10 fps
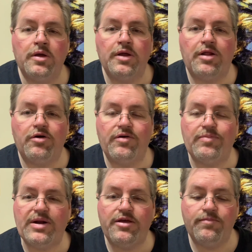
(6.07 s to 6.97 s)
Hello,
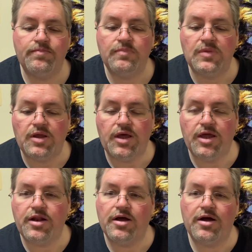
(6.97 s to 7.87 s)
everybody.
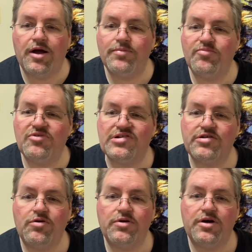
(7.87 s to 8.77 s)
And I'm just
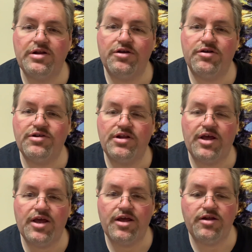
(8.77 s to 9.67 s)
going on here
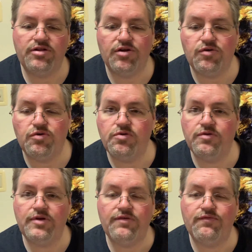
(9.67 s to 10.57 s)
today. No
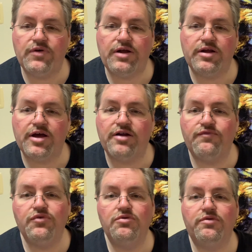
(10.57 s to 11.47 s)
any kind of
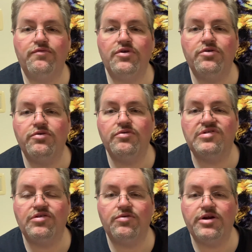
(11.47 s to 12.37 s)
food
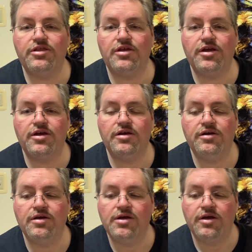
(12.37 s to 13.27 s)
reviews, no anything
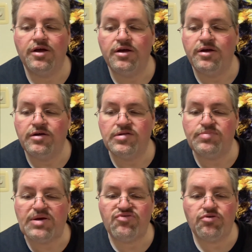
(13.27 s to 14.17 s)

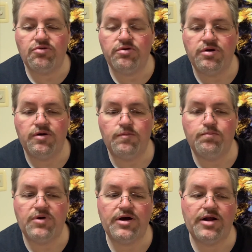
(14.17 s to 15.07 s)
special,
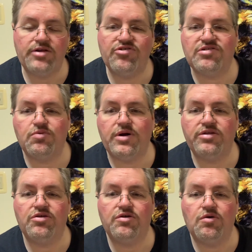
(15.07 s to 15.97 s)
but I just
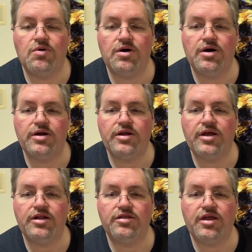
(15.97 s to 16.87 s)
wanted to go on
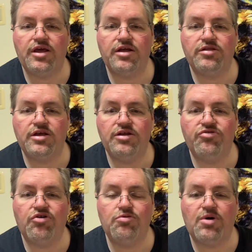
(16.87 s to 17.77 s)
and thank the
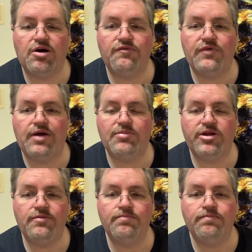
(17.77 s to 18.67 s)
Dromar family